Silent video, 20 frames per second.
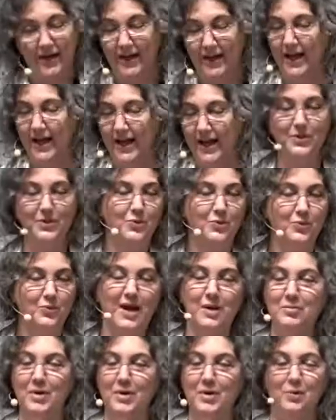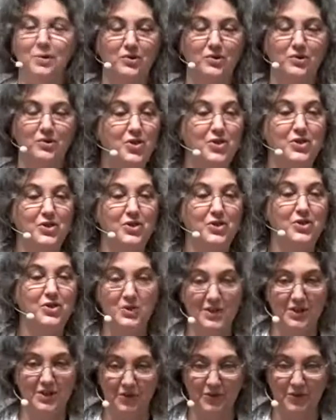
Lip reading: And the rabbi was thrilled